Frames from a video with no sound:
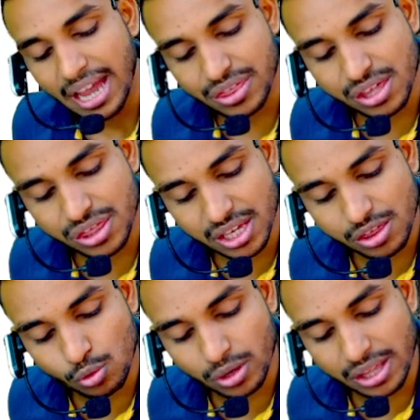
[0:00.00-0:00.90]
SEC
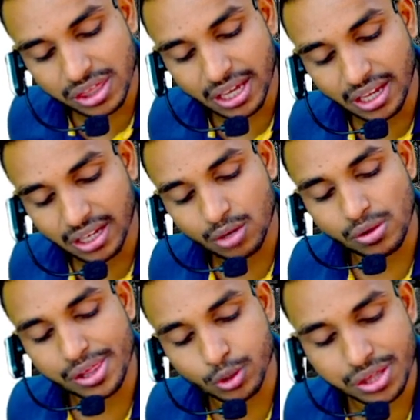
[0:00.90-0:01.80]
is you can say
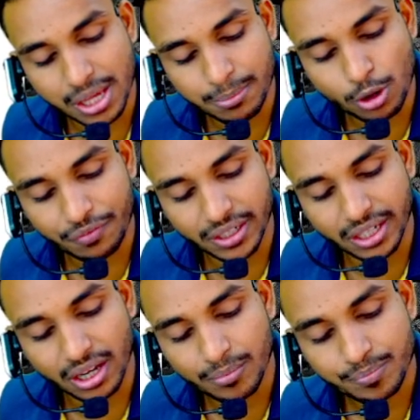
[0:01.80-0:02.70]
equals to SEBI of
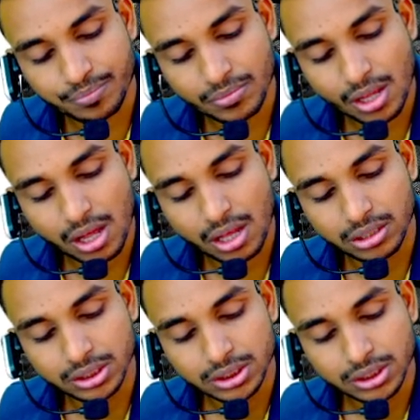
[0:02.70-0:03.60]
India.
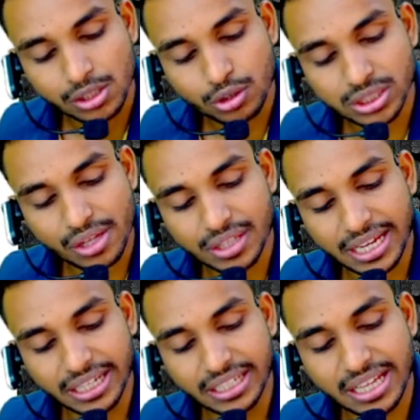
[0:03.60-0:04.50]
So just
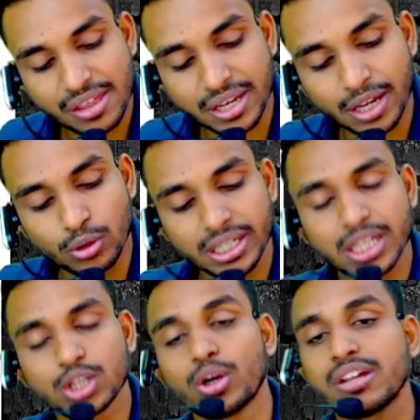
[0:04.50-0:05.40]
like India has
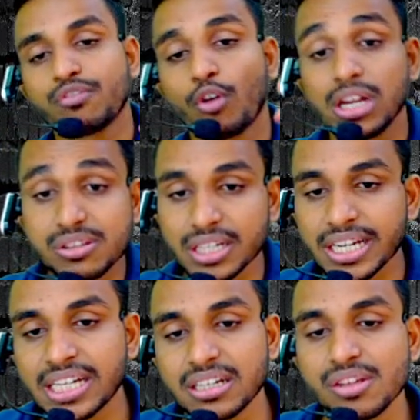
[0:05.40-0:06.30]
regulatory authorities for listed
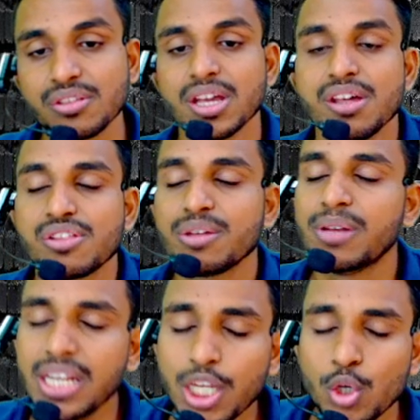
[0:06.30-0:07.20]
entities,
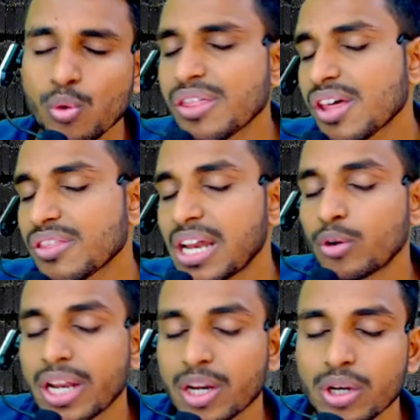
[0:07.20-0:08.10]
similarly US has
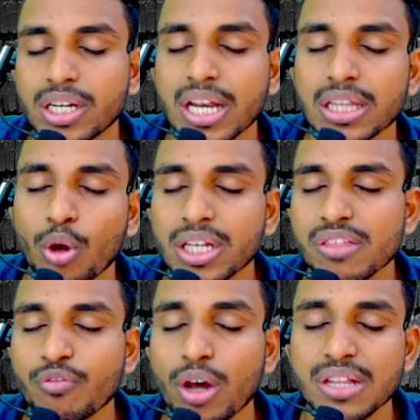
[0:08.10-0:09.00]
regulatory
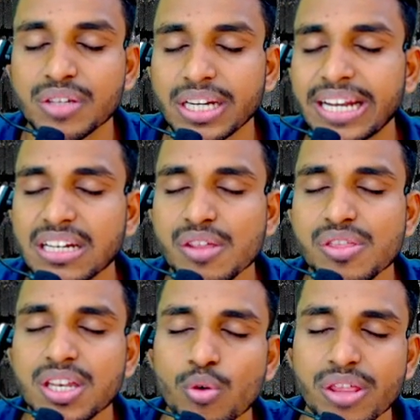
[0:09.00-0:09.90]
authorities for listed entities
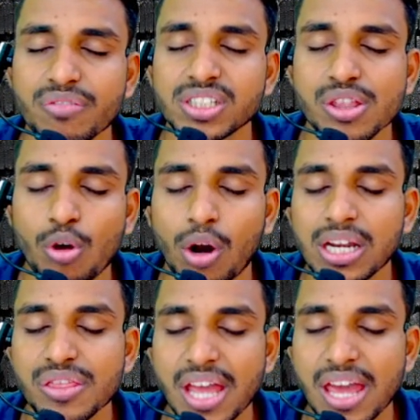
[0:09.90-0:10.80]
in US, which is called
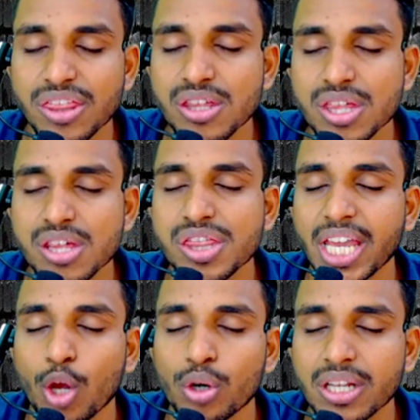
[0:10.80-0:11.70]
as SEC,
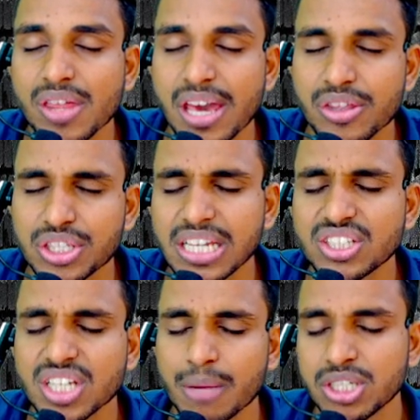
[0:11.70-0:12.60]
Securities
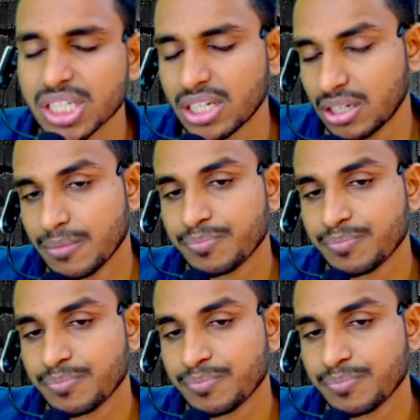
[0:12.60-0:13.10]
Exchange Commission.